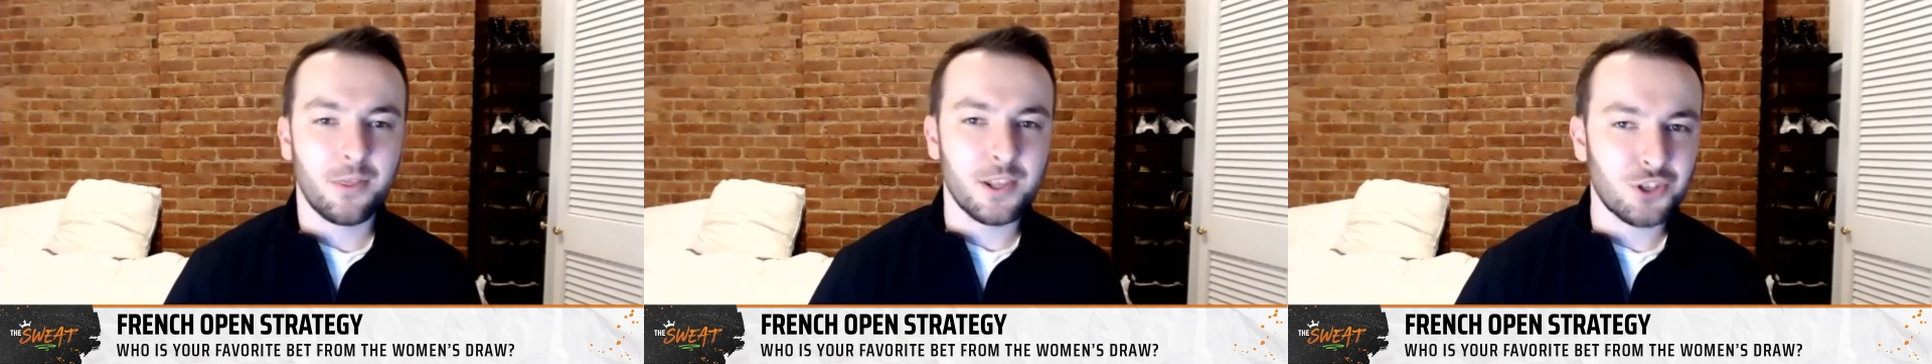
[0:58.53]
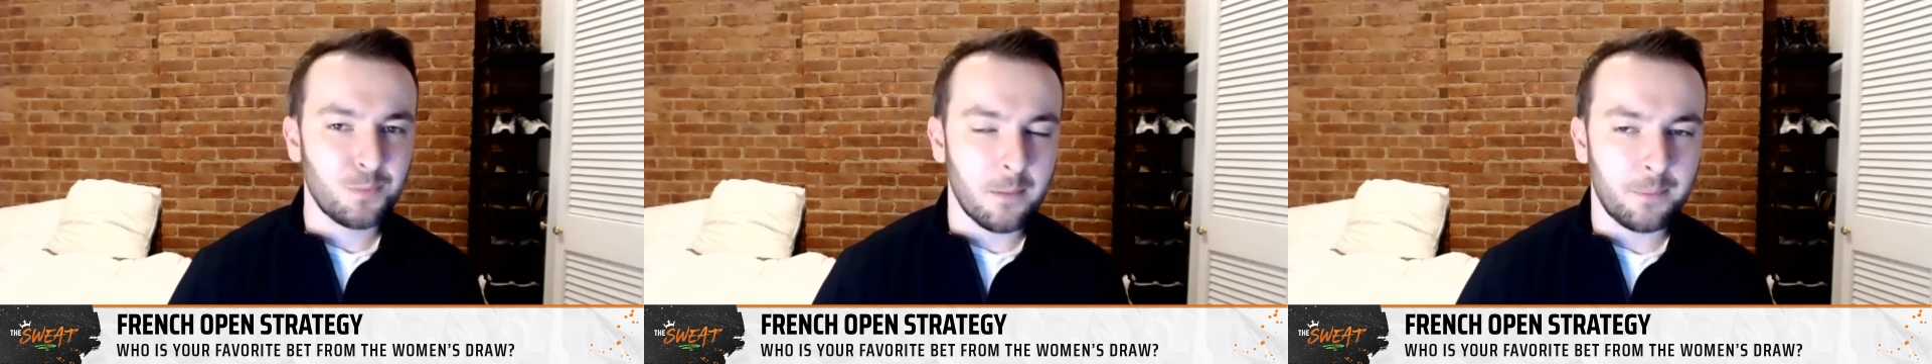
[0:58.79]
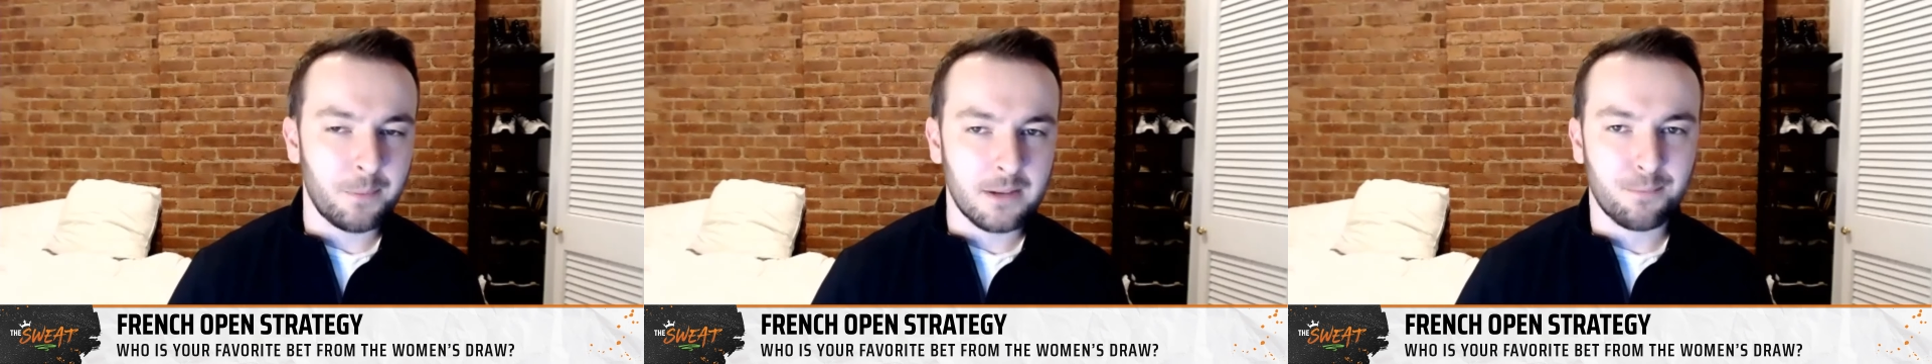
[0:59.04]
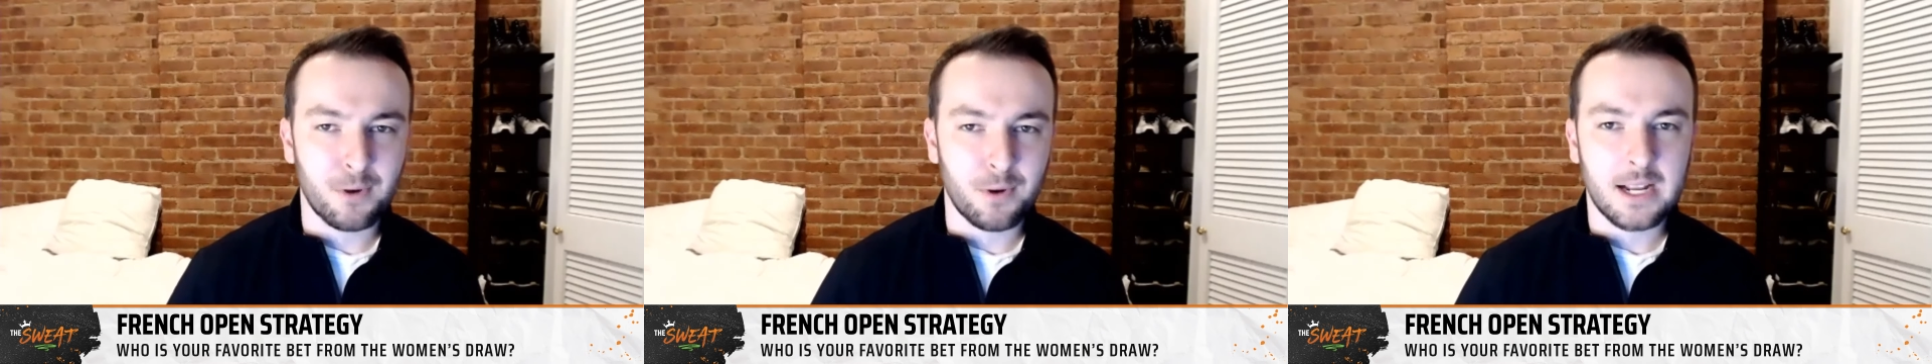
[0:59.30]
This could be a
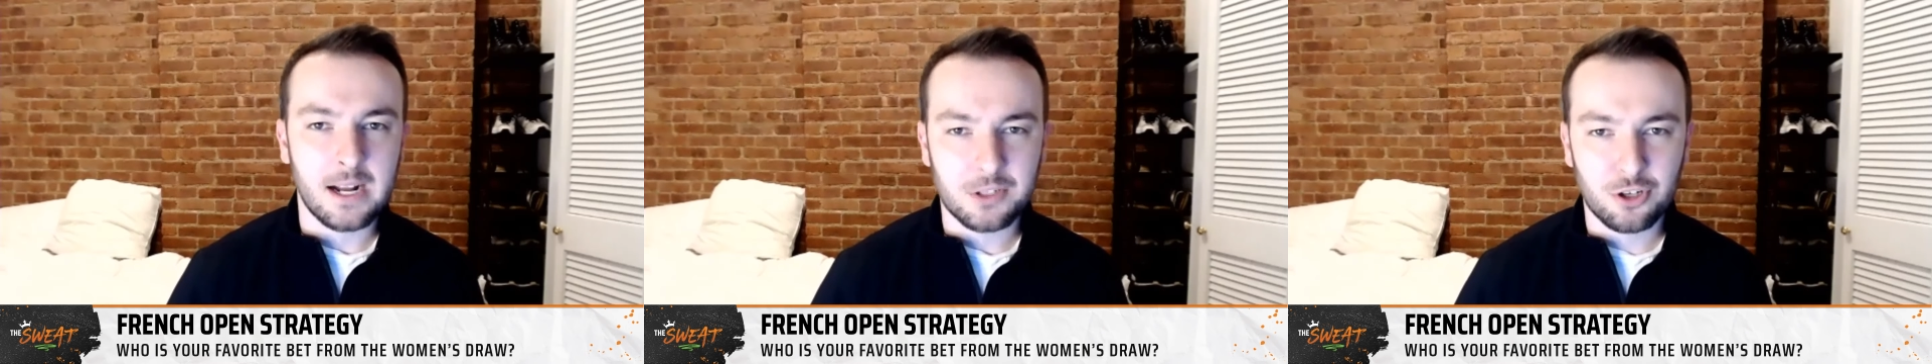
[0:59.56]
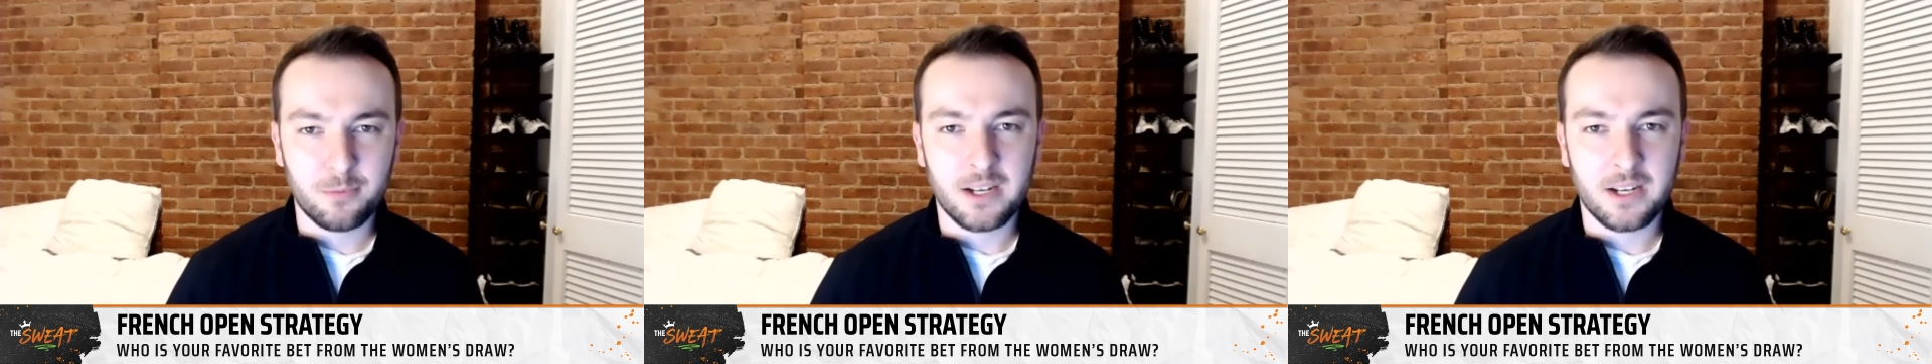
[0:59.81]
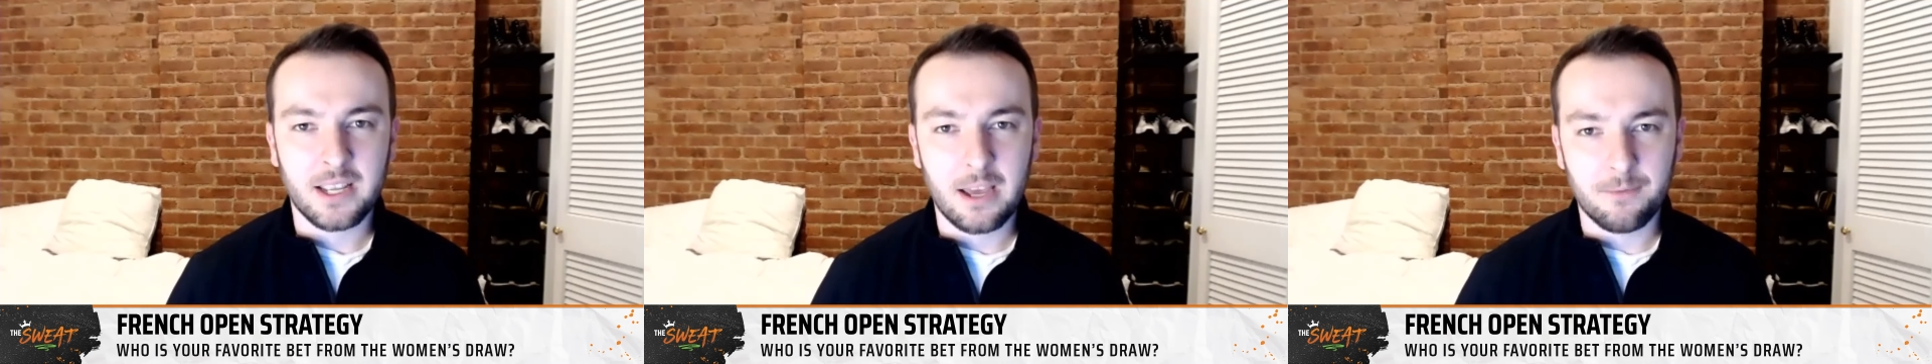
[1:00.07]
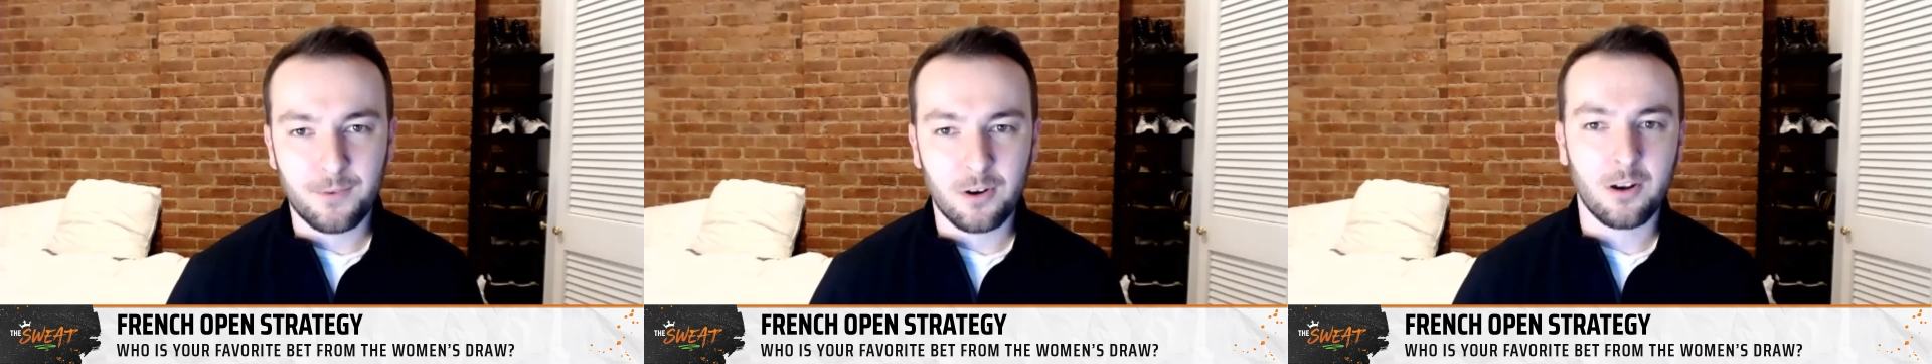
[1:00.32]
big breakout tournament
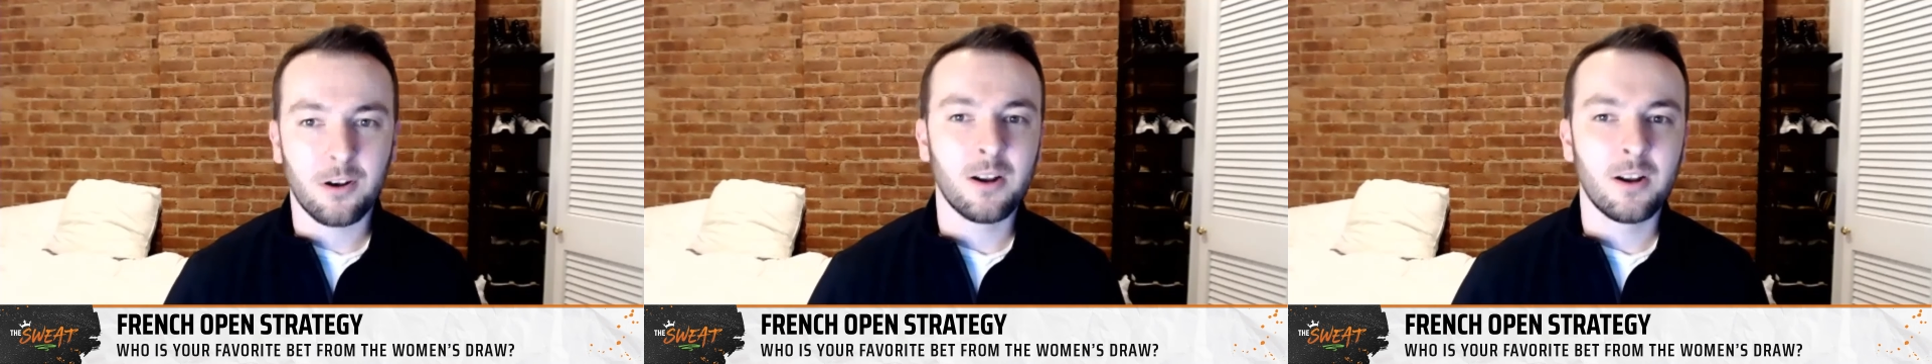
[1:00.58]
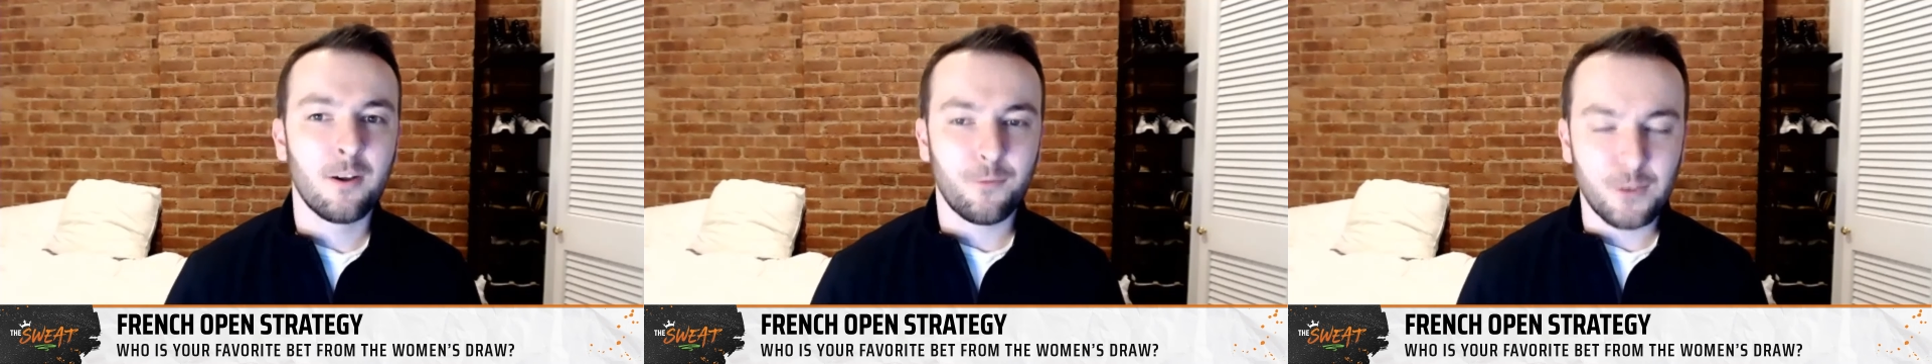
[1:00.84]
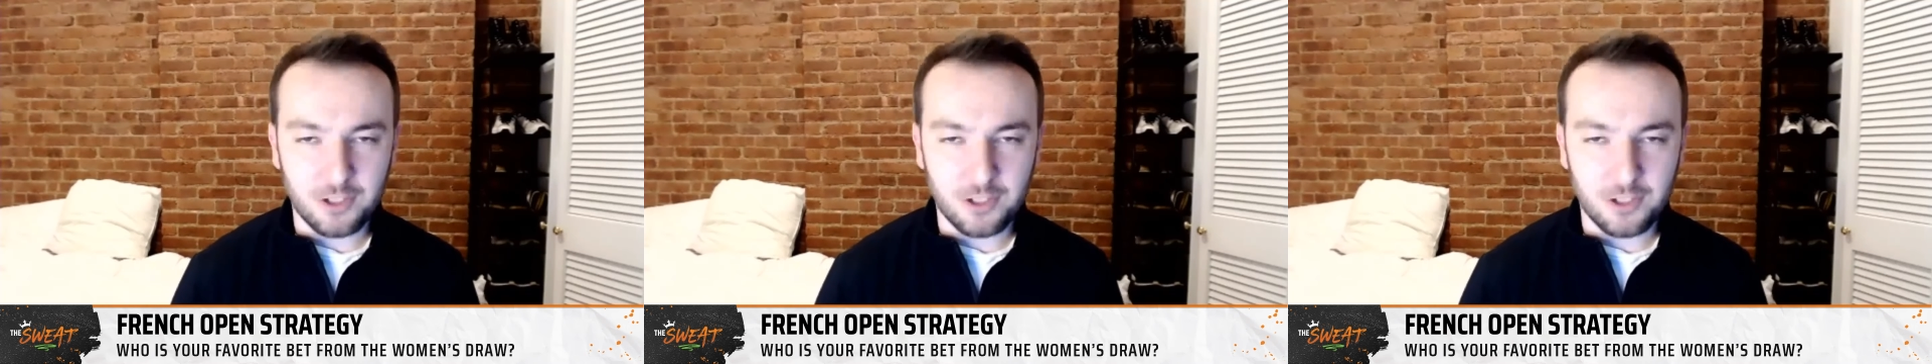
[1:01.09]
again for her.